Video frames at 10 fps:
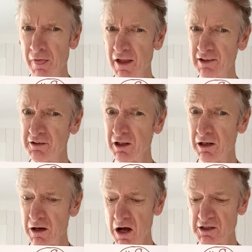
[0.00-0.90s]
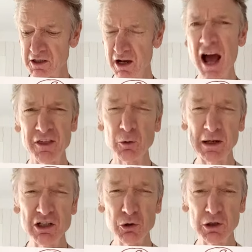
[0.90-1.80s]
That's a lot. I think we
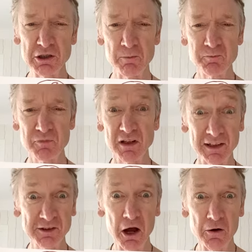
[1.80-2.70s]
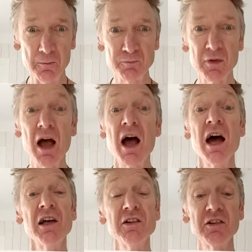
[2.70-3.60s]
can do it. Let's go.
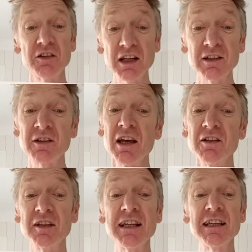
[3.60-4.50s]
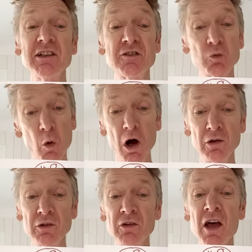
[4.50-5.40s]
Six sleek
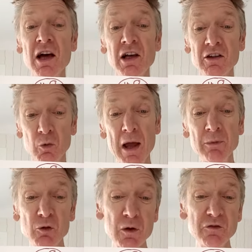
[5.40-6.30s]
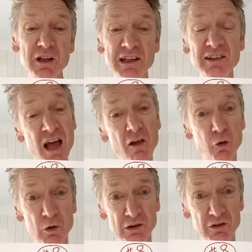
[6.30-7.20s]
swans swam swiftly
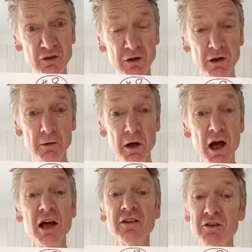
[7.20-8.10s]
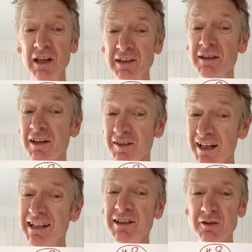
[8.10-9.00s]
southwards. Six
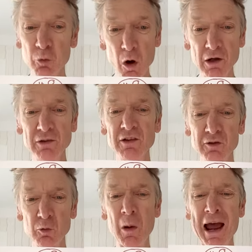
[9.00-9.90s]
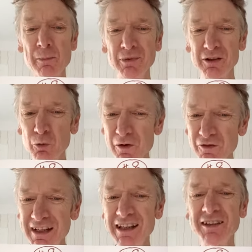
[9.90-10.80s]
sleek swans swam
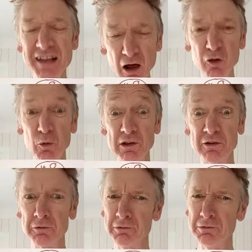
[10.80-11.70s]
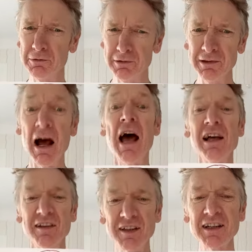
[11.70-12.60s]
swiftly southwards. Woo!
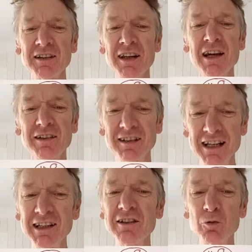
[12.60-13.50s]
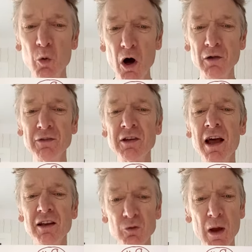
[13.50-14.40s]
Six sleek swans
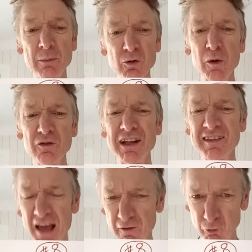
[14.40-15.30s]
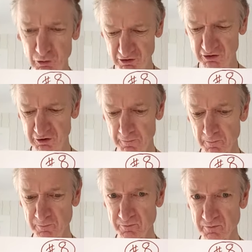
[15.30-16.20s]
swam swiftly southwards.
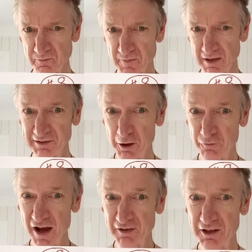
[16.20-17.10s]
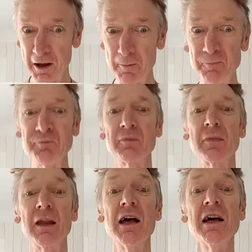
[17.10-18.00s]
Let's go faster.
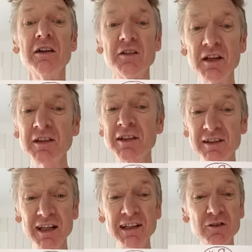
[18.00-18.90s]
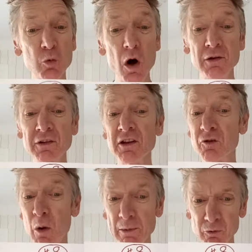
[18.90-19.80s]
Six sleek swans
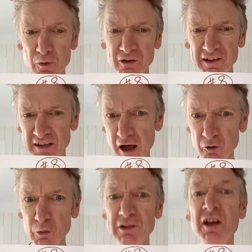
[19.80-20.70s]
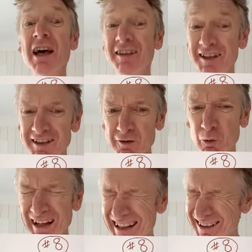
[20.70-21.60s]
swam swiftly southwards. Six
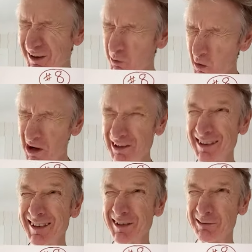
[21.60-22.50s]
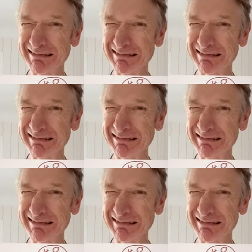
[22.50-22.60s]
sleek swans.